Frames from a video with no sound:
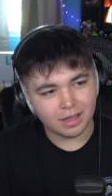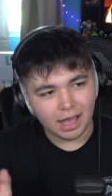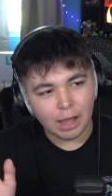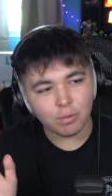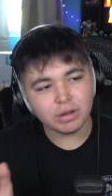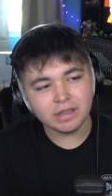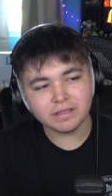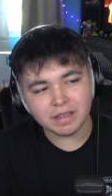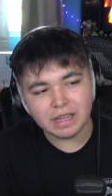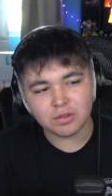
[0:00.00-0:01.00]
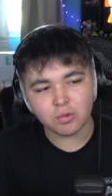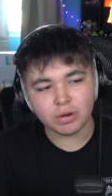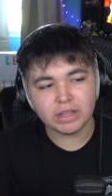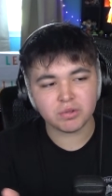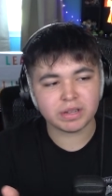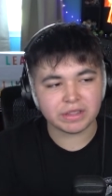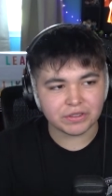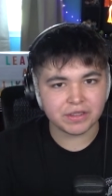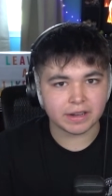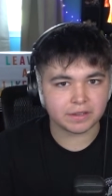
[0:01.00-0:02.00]
I want to say
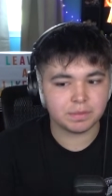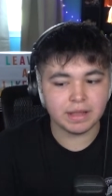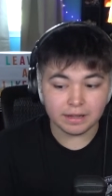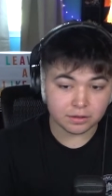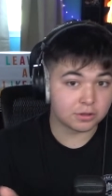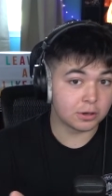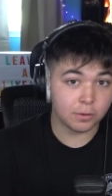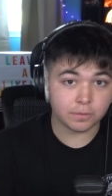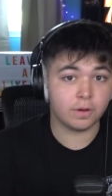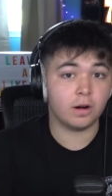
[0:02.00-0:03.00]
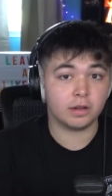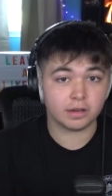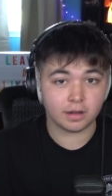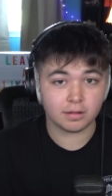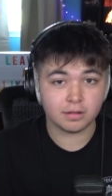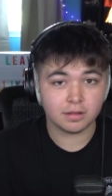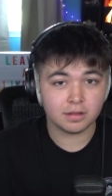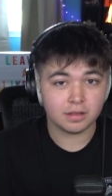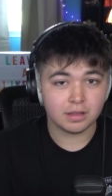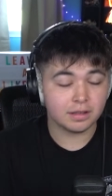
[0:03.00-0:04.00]
2026, but that's so far, you know?
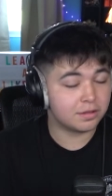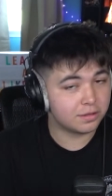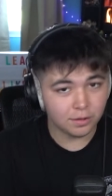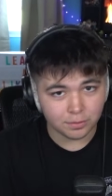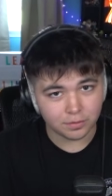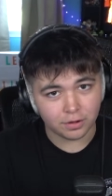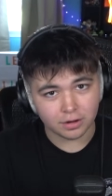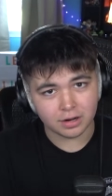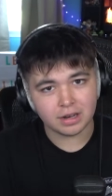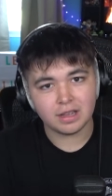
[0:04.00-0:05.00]
That's so far.